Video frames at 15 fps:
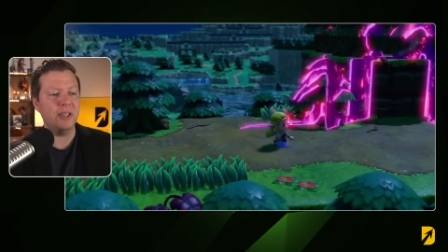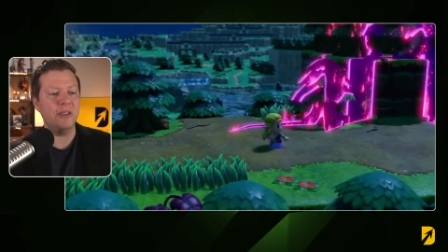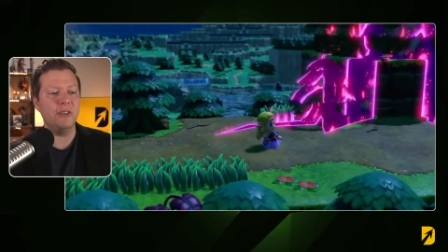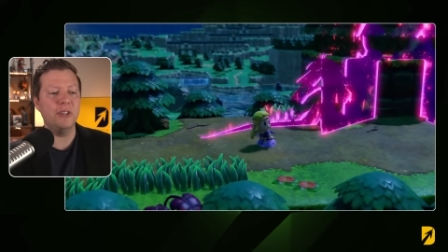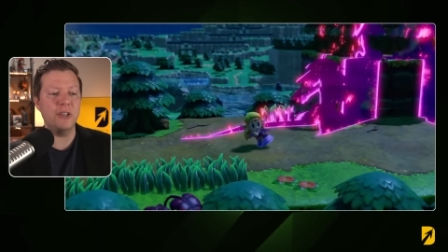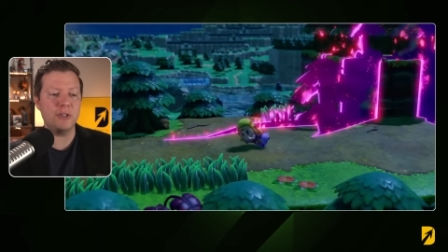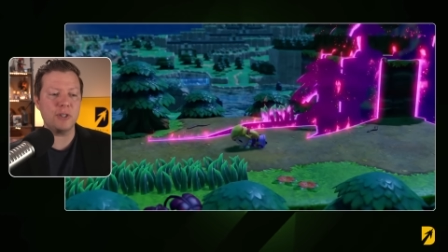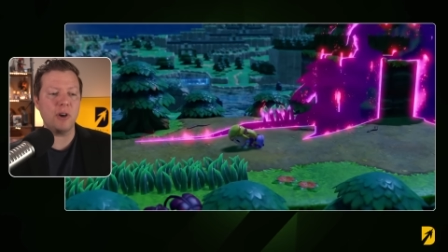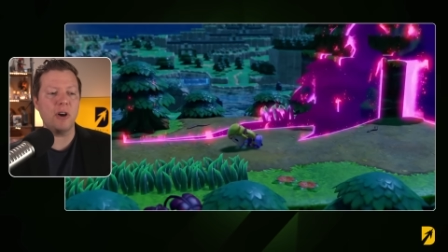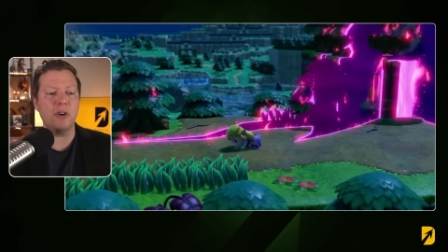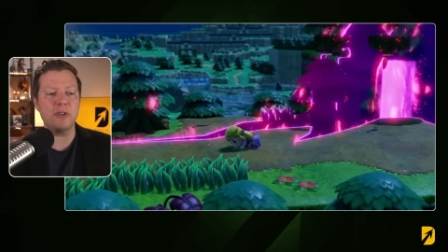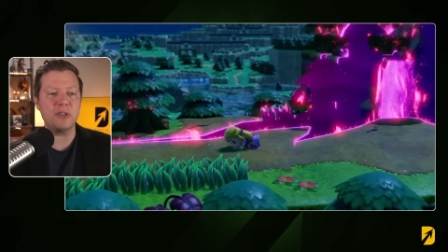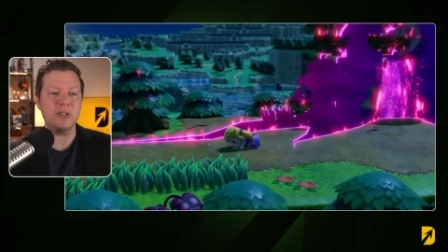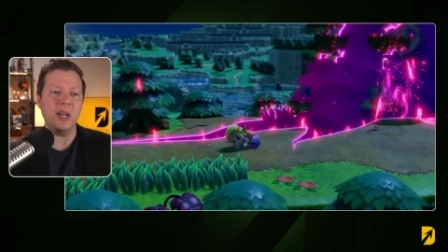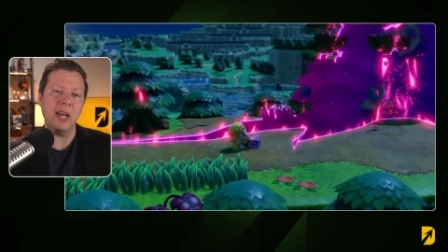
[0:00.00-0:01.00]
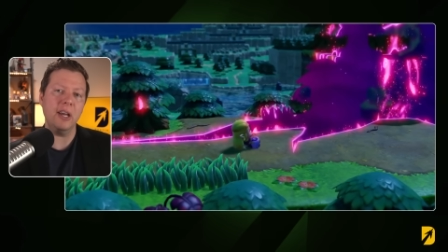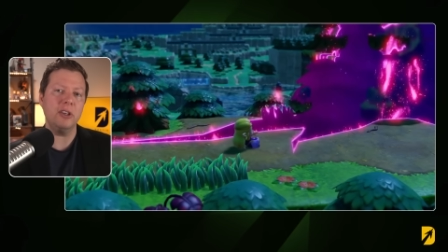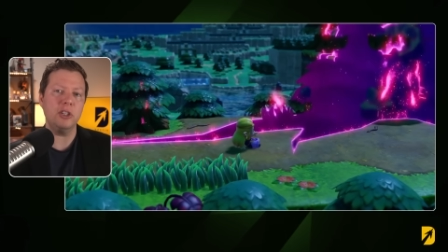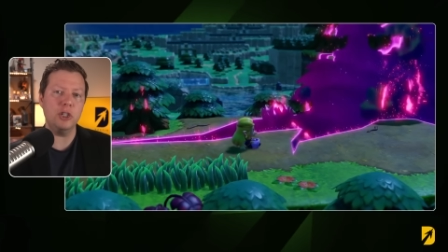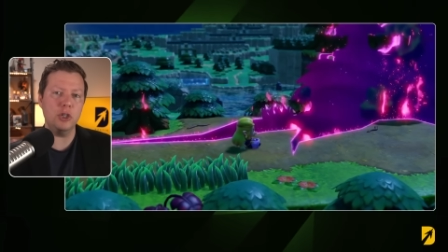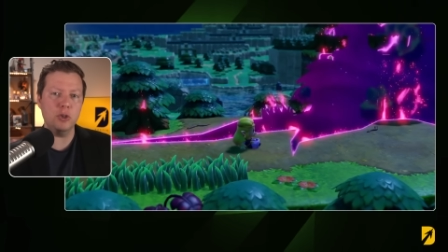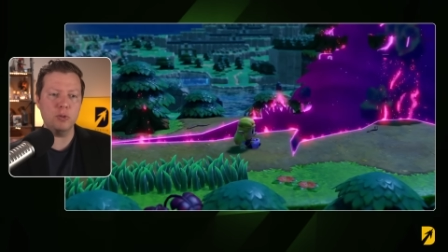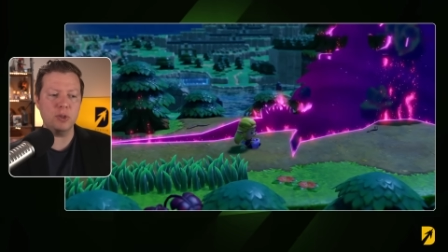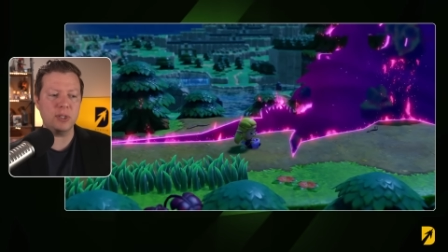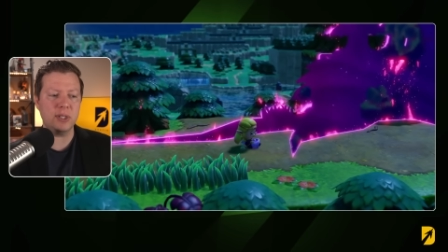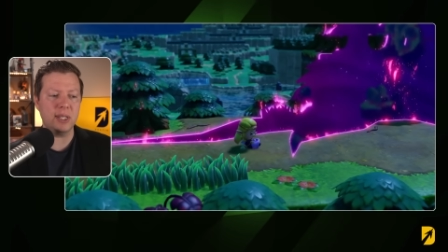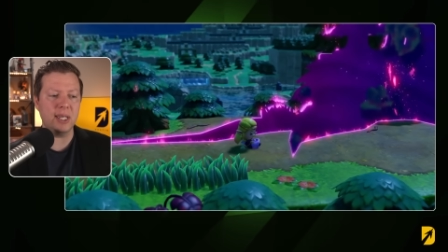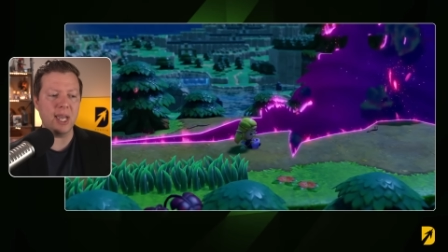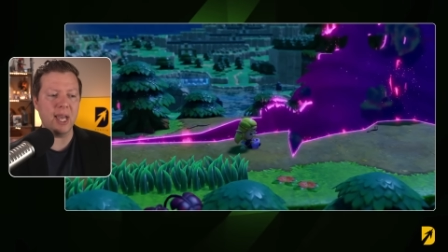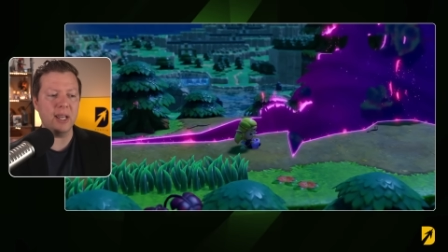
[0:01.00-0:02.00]
this art style used
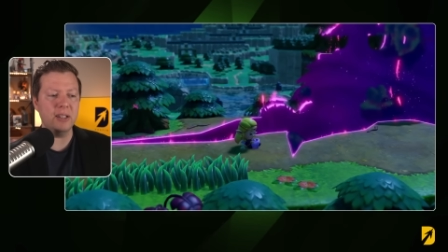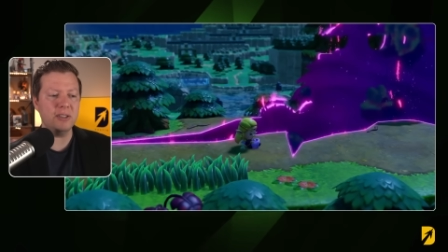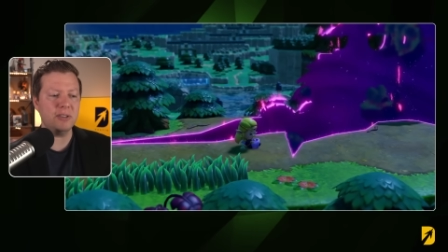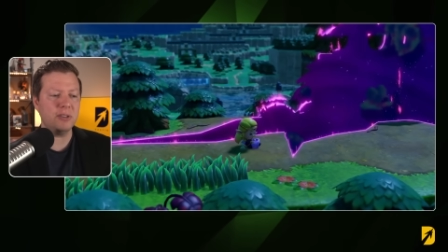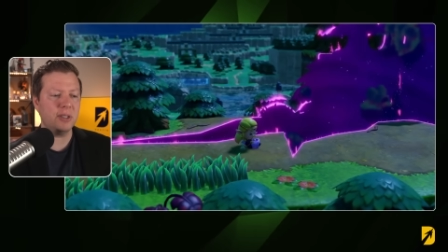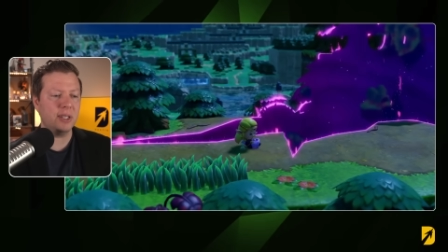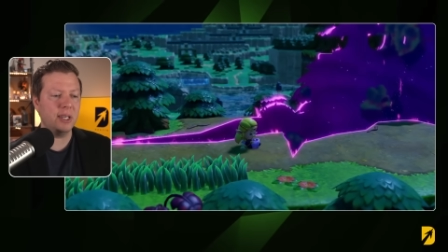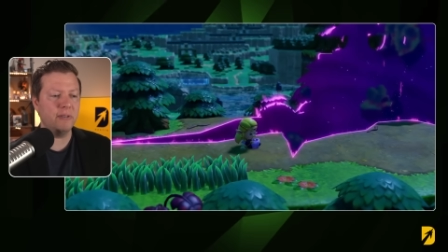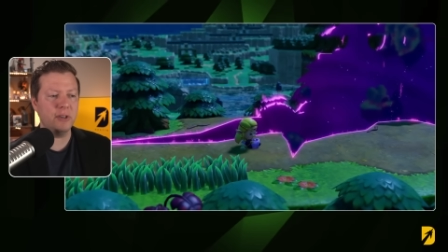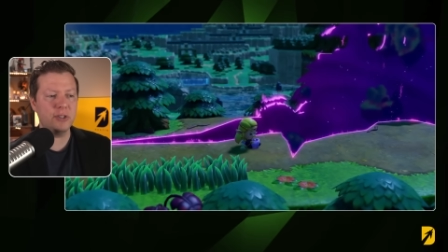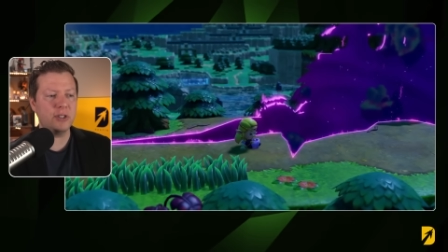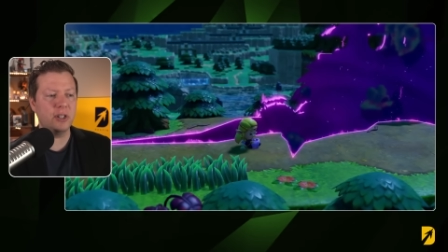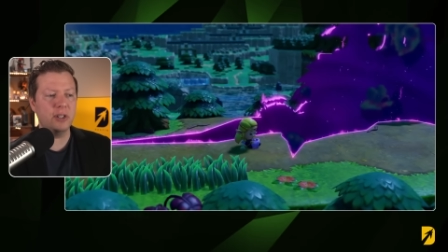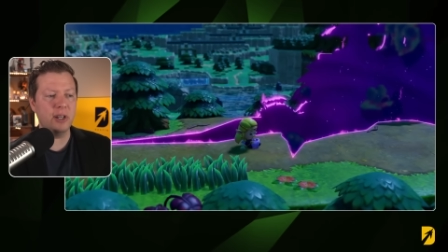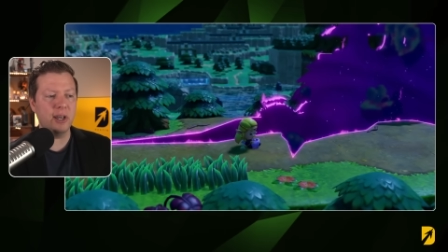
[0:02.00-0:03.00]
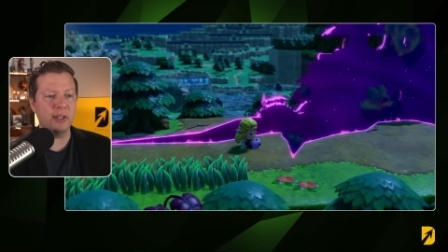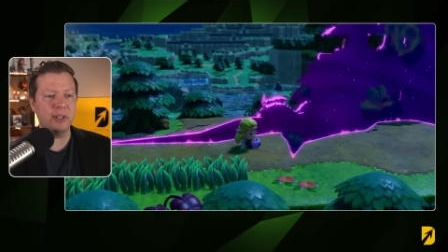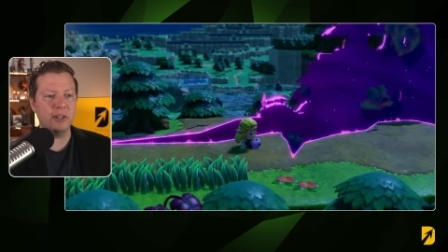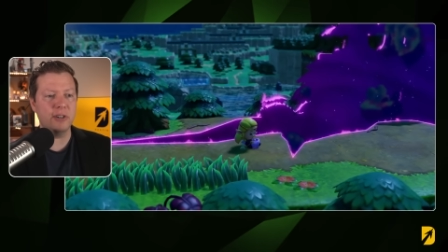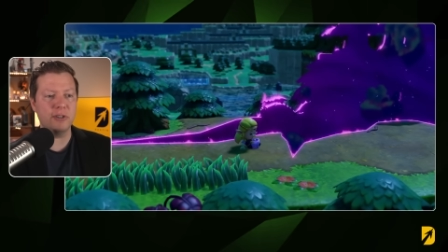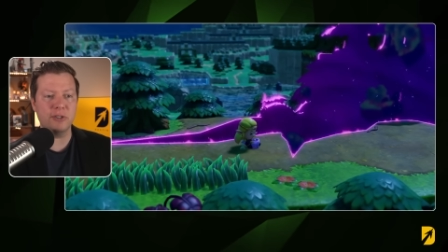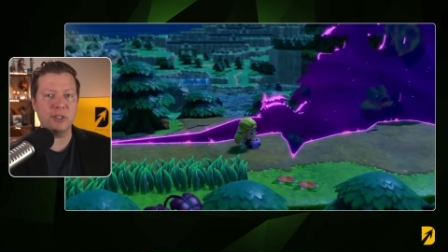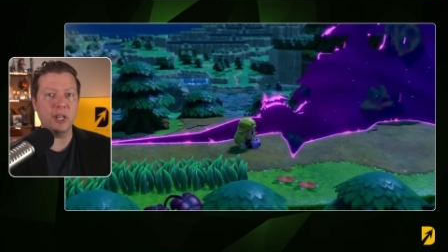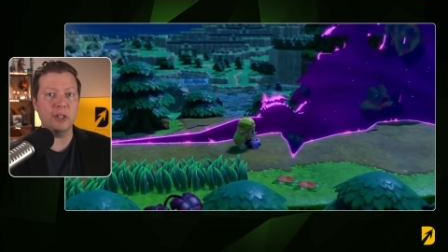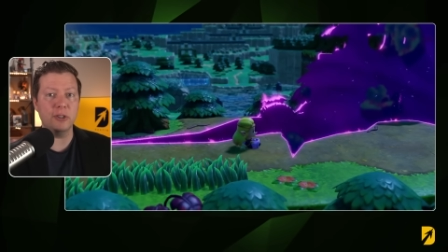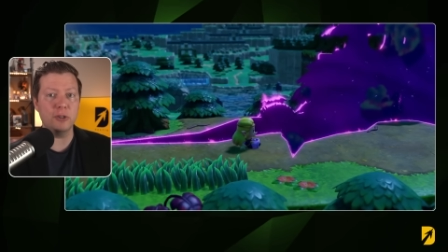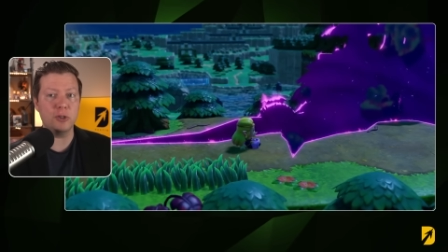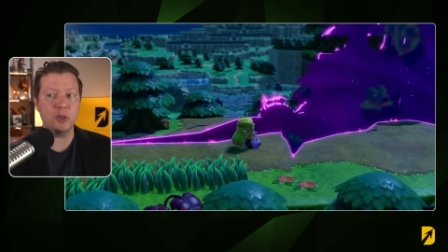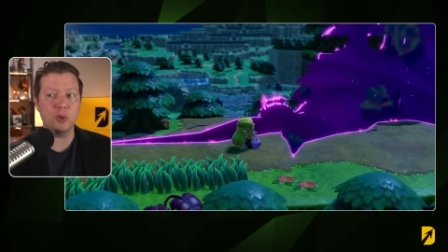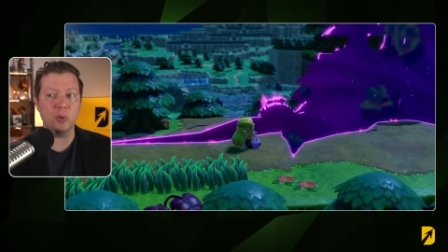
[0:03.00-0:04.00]
again to give us another
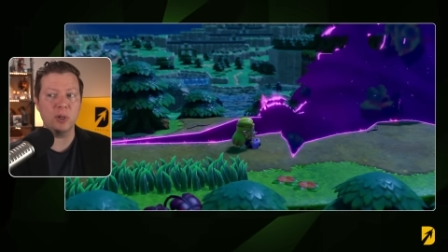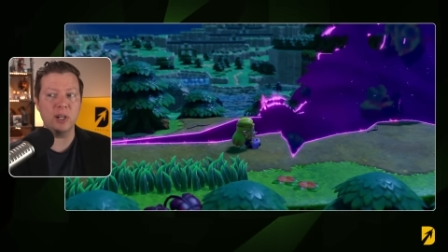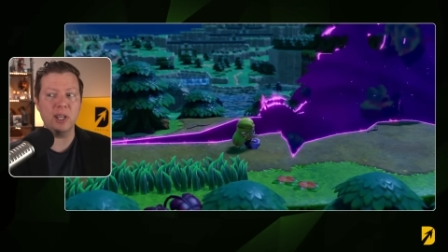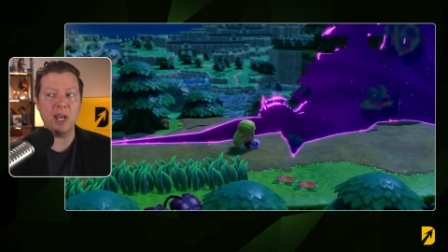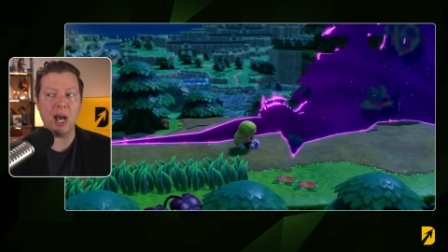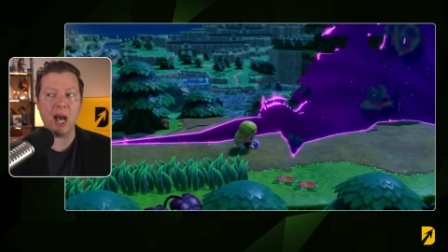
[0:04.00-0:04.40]
Zelda story.